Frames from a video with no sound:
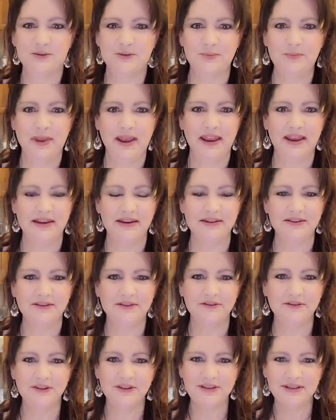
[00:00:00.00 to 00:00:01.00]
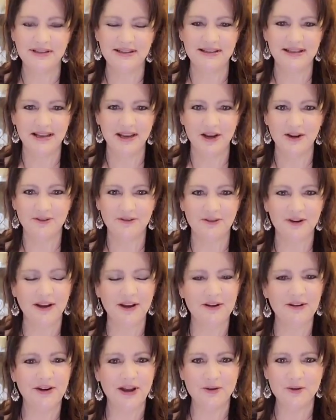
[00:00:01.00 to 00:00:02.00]
pan versus the air
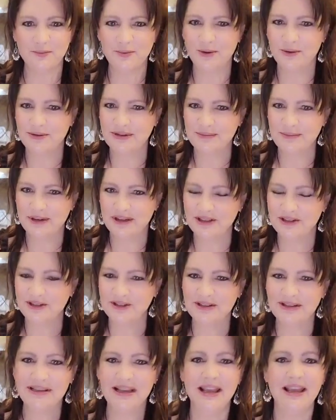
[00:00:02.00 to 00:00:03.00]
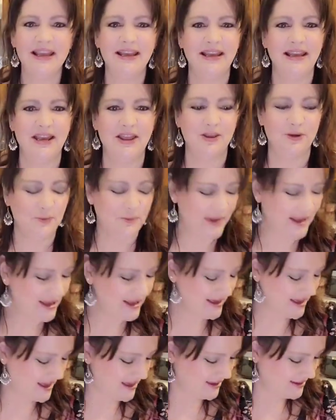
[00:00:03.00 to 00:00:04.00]
fryer. I will post pictures either
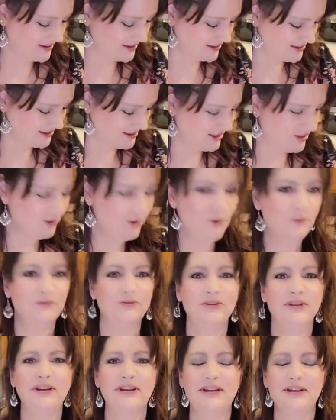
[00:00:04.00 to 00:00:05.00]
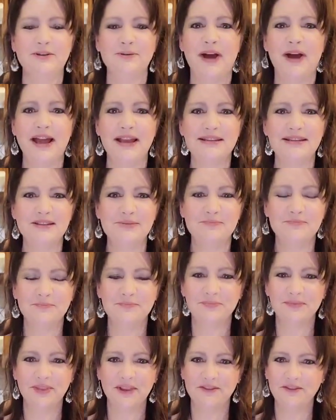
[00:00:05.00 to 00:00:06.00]
way, and hopefully you guys,
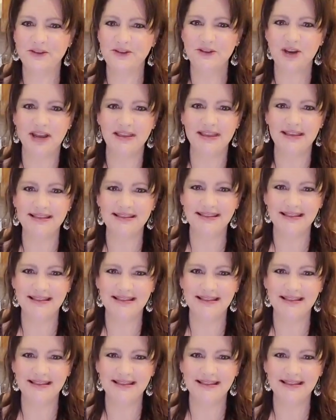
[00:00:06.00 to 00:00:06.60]
if you try this,